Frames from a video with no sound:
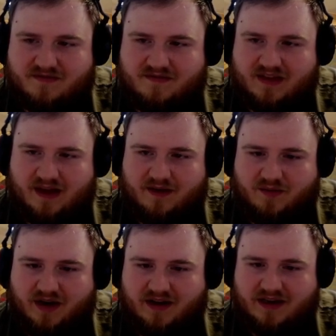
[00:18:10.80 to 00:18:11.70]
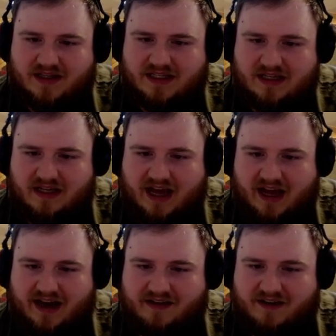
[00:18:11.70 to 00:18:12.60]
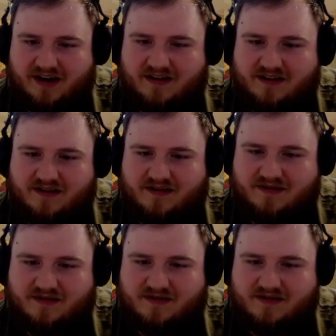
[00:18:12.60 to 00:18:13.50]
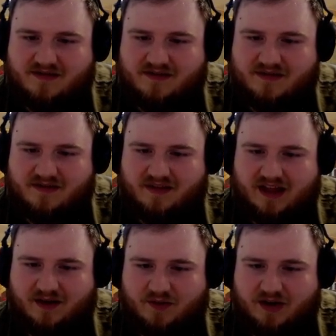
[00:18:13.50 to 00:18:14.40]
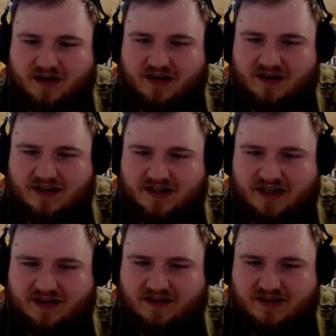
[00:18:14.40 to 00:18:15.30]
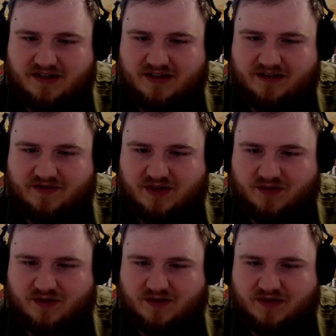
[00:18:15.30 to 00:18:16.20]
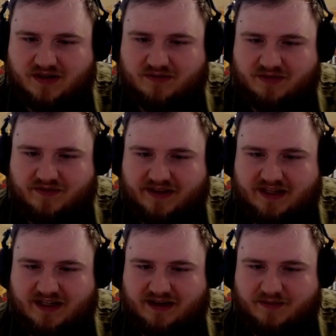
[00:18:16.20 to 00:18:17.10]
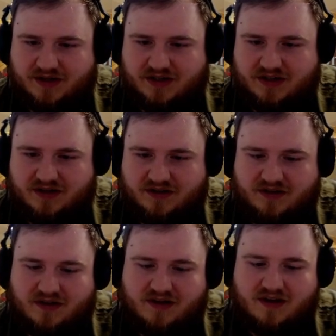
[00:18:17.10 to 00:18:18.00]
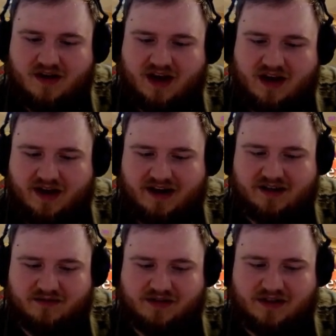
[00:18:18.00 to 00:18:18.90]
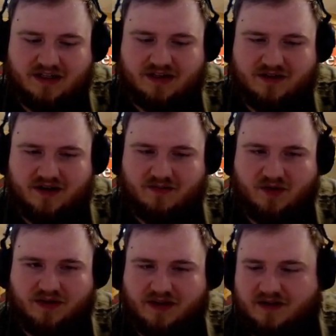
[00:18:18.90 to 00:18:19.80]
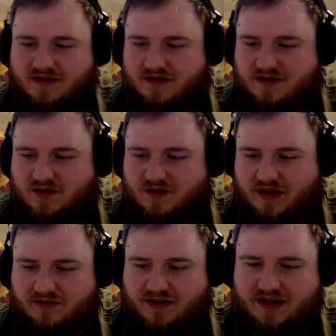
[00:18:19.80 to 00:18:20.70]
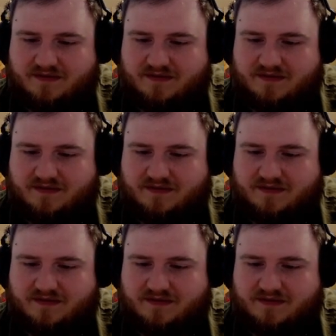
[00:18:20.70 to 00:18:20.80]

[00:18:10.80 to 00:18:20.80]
I mean, what? It's 9, right? 9 or more incarnation counters. A source would prevent that damage. I mean, I don't really need to do any more than 12, right?